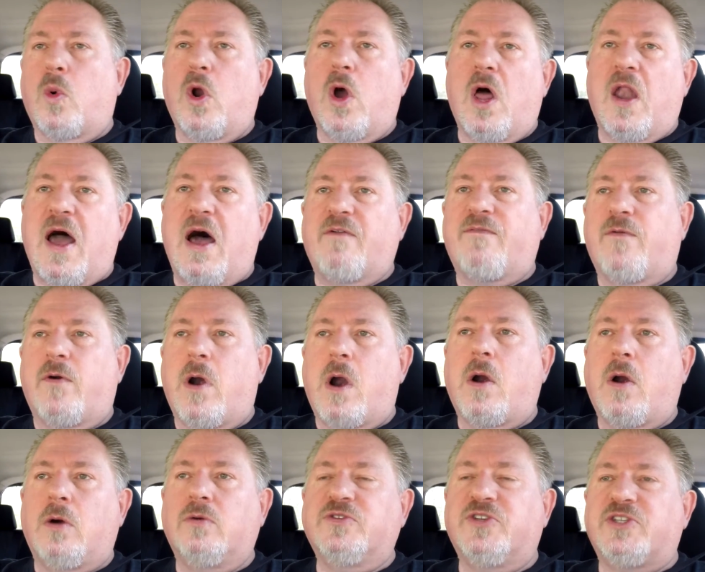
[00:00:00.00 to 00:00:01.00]
we're all out for
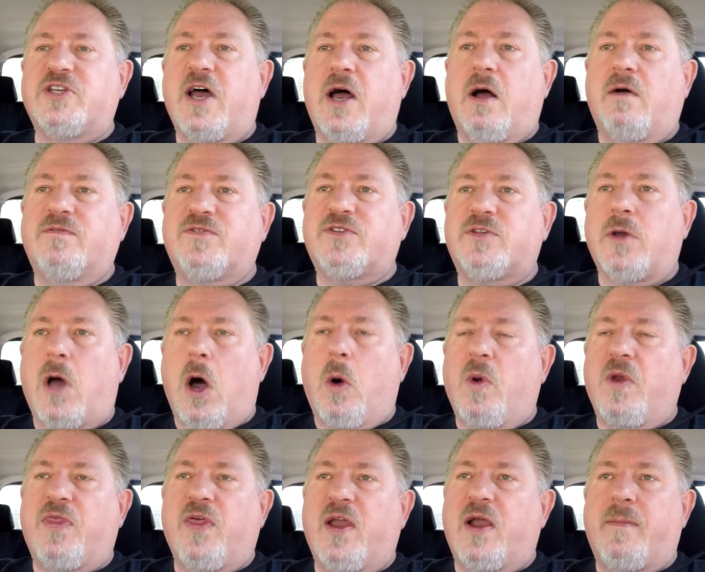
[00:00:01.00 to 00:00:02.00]
our own selves.
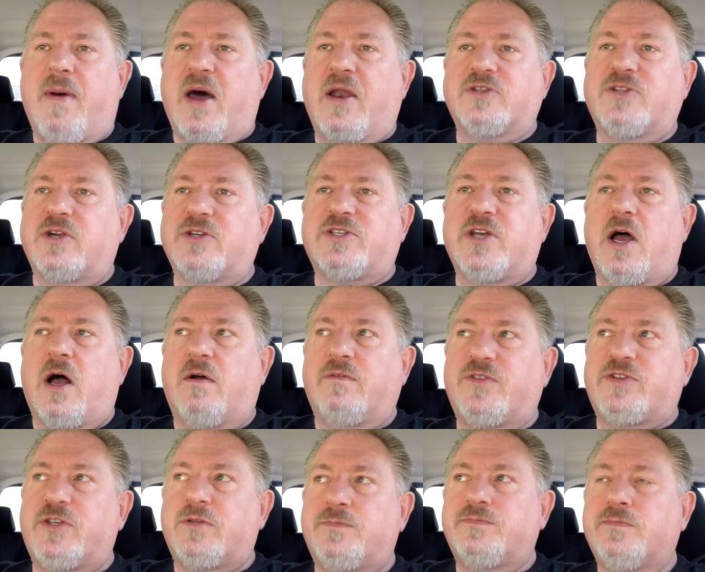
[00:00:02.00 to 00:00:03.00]
All we think about is
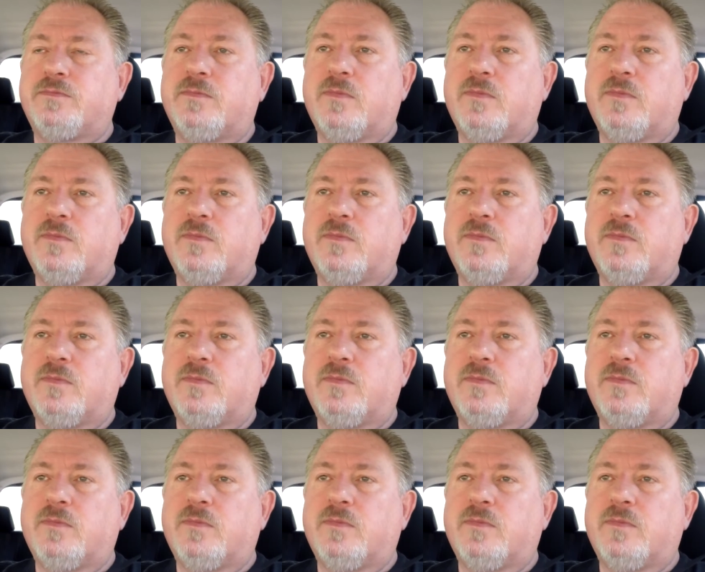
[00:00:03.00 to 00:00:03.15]
ourselves.